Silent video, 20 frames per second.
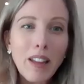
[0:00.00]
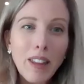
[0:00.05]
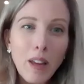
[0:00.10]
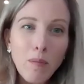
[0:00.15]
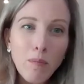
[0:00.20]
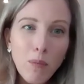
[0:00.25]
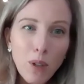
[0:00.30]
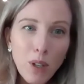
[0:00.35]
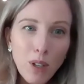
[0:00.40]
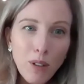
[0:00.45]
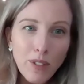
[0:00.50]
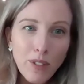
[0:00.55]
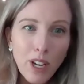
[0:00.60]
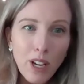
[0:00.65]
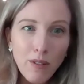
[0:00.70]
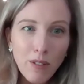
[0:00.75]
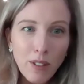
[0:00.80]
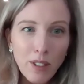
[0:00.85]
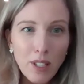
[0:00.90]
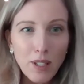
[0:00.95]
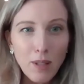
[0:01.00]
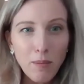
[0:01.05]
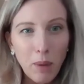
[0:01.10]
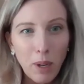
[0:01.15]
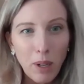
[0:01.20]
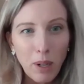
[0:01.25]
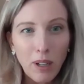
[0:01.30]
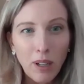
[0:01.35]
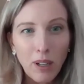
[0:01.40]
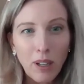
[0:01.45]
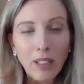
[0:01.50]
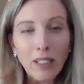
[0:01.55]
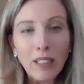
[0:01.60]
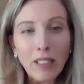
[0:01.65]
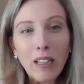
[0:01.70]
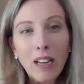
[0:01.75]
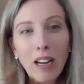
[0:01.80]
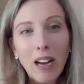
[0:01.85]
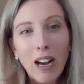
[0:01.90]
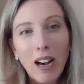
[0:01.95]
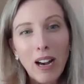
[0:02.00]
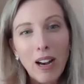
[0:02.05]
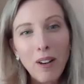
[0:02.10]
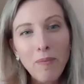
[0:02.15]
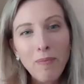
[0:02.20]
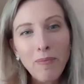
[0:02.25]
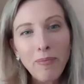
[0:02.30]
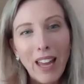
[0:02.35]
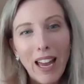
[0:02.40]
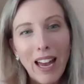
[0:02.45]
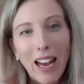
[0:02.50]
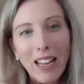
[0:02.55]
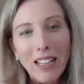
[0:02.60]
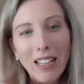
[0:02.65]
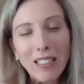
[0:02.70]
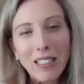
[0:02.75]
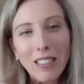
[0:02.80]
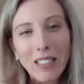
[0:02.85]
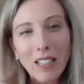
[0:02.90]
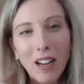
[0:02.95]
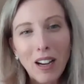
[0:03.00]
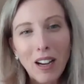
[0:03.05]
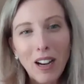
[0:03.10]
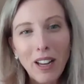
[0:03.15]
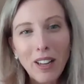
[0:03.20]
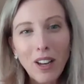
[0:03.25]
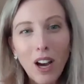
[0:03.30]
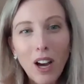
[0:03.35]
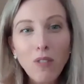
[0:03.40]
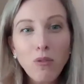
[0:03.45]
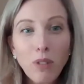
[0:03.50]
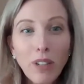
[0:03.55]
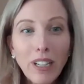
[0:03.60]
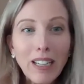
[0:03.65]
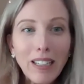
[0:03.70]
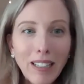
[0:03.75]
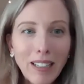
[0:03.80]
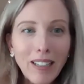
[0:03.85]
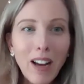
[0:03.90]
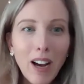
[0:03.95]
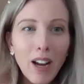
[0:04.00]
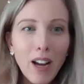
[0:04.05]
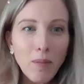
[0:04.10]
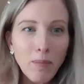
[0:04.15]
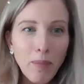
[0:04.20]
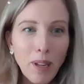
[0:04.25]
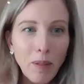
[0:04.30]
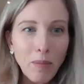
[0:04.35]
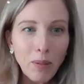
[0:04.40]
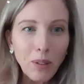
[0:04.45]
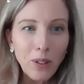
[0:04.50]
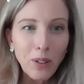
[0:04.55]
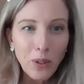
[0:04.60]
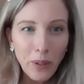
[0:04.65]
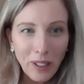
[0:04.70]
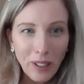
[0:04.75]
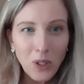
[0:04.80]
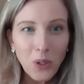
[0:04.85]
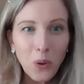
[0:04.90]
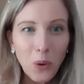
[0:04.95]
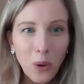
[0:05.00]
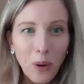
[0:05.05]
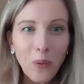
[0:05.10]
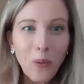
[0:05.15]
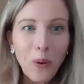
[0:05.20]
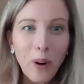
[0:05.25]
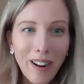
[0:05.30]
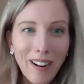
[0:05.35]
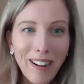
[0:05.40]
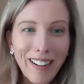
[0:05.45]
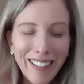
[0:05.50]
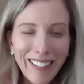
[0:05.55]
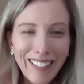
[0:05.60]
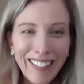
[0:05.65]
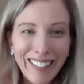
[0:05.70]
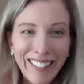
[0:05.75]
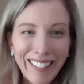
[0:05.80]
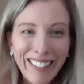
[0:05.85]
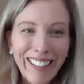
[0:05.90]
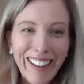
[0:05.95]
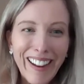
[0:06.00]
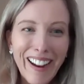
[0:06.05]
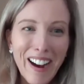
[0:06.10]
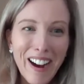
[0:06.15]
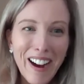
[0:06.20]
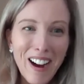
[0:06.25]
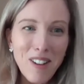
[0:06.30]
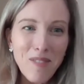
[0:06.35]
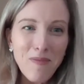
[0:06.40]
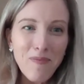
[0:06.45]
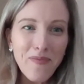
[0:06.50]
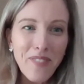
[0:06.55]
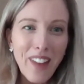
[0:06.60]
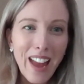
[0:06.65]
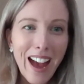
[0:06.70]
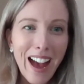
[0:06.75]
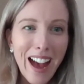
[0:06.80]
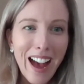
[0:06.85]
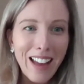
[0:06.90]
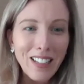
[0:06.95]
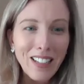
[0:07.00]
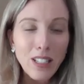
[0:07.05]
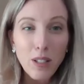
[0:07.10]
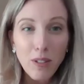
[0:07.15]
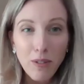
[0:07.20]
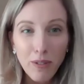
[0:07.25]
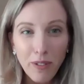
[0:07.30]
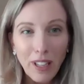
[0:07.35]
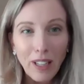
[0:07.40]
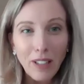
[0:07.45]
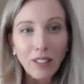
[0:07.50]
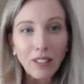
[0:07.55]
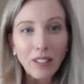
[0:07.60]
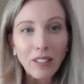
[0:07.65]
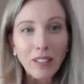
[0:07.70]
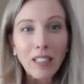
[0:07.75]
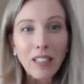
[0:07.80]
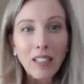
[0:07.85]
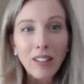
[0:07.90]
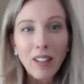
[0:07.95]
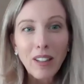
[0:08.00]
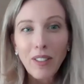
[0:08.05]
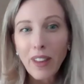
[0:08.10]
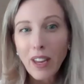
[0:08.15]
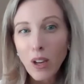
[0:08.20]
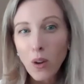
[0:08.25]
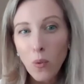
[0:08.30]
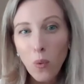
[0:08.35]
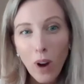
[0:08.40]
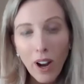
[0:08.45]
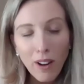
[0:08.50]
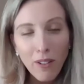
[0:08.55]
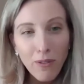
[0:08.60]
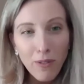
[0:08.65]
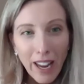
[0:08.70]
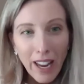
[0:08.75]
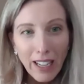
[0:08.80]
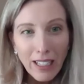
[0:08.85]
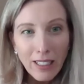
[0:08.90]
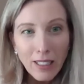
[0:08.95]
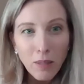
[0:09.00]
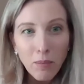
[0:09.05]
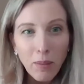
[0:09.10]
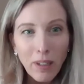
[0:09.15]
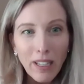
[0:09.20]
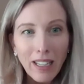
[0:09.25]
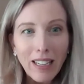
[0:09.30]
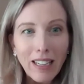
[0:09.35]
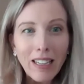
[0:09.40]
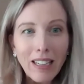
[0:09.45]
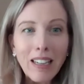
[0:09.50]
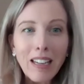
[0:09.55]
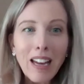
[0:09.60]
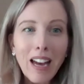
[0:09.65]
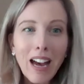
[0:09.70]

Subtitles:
then moved over to the bar. And I really like people to enjoy work. And to feel that they can work flexibly.